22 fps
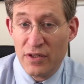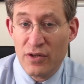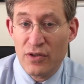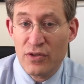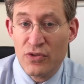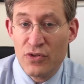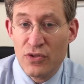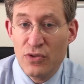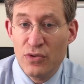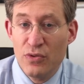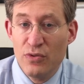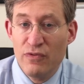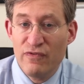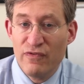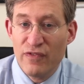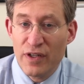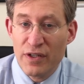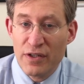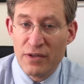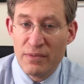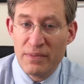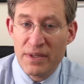are two
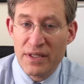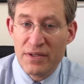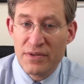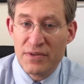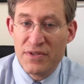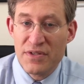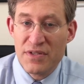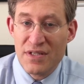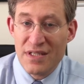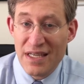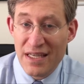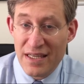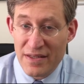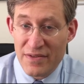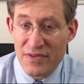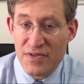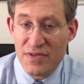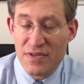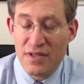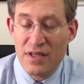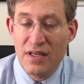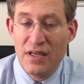fundamental
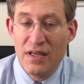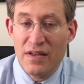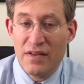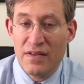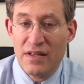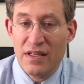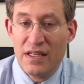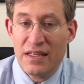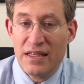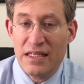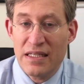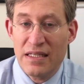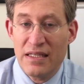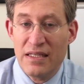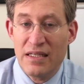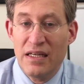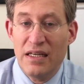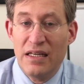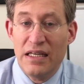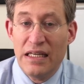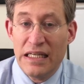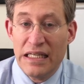states that the
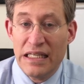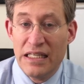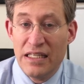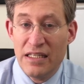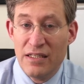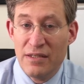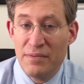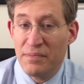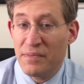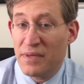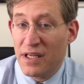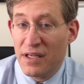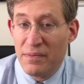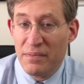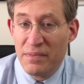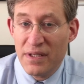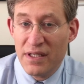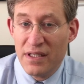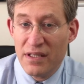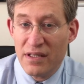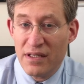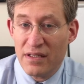heme can
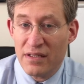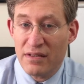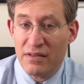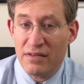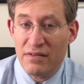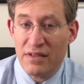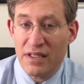be in,